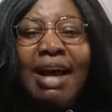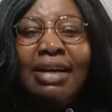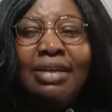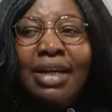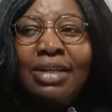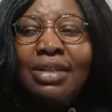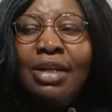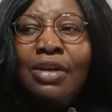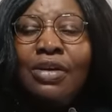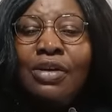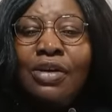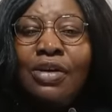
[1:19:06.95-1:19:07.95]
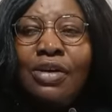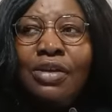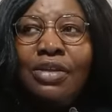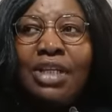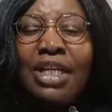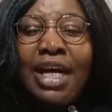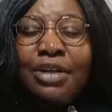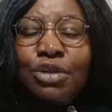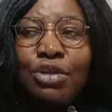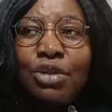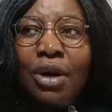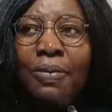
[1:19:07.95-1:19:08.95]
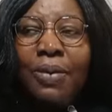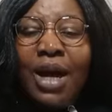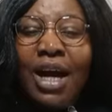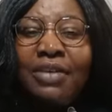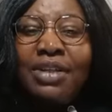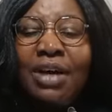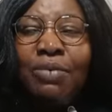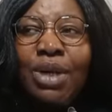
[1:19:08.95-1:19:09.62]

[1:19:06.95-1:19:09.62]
And then they can stop after